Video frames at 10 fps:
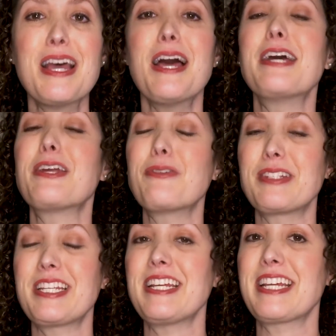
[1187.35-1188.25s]
And
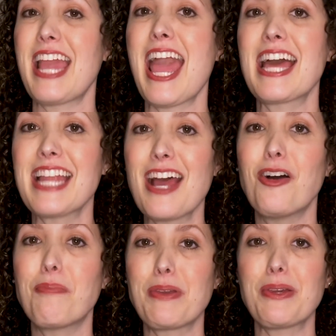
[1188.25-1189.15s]
OT can
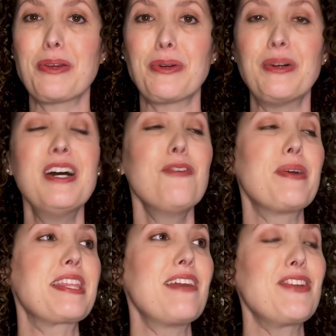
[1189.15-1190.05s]
help you
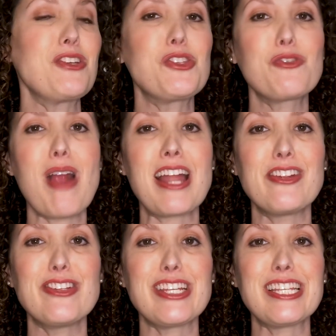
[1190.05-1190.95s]
with giving you
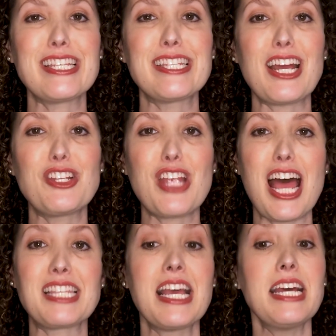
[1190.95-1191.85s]
strategies such
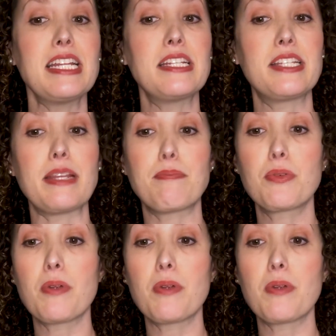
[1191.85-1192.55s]
as deep